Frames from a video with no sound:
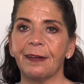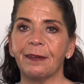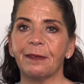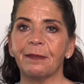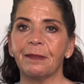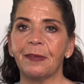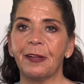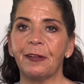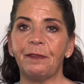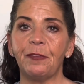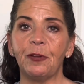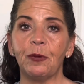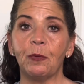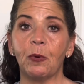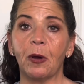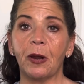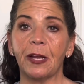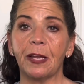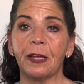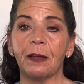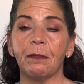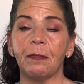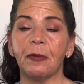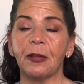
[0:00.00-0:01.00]
If you want
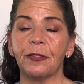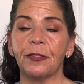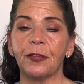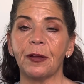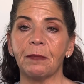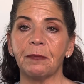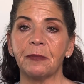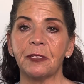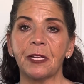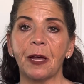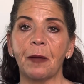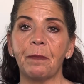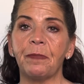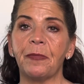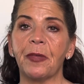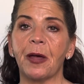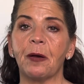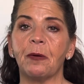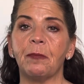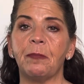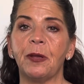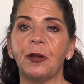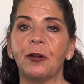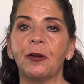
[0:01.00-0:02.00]
to give me a thumbs up, that
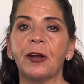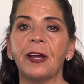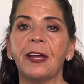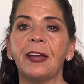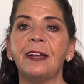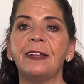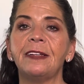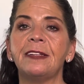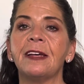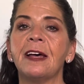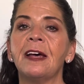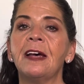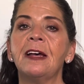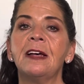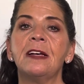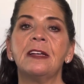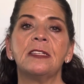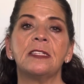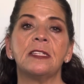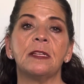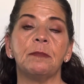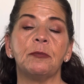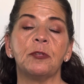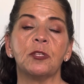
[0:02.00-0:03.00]
would be great.
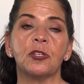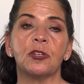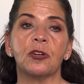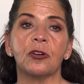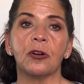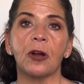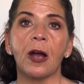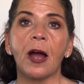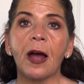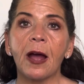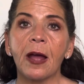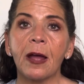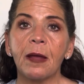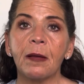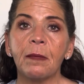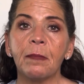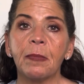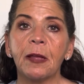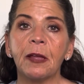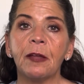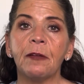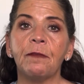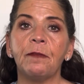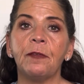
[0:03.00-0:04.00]
Subscribe
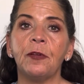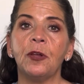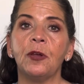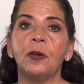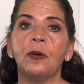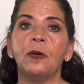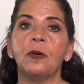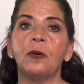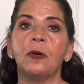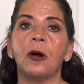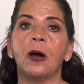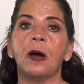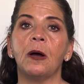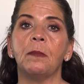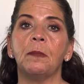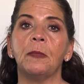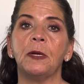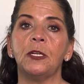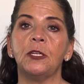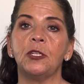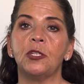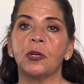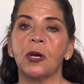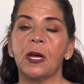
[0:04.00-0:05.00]
if you
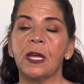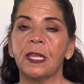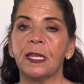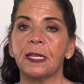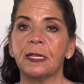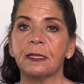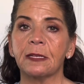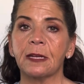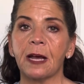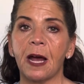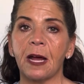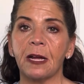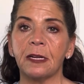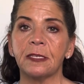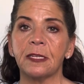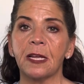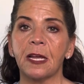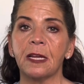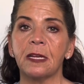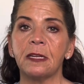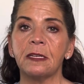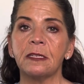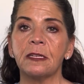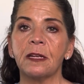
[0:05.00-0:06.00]
enjoy this
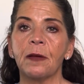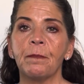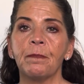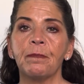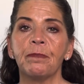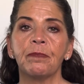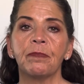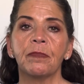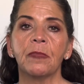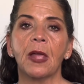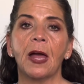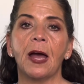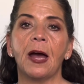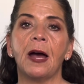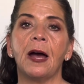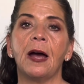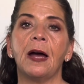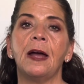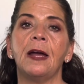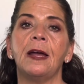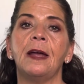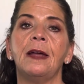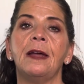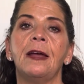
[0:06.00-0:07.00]
content.
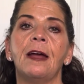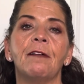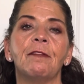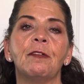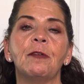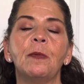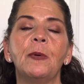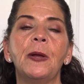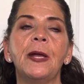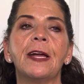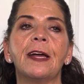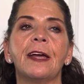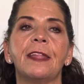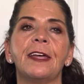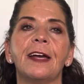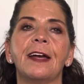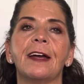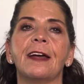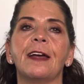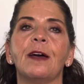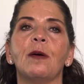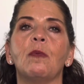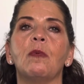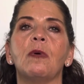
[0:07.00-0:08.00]
Every week I think I
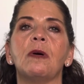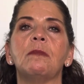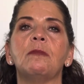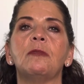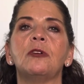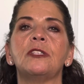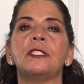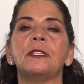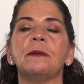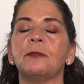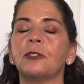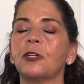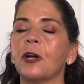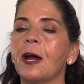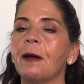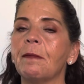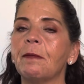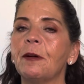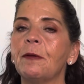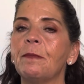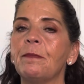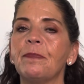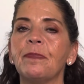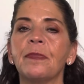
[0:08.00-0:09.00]
get one more
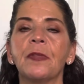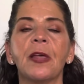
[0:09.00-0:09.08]
subscriber.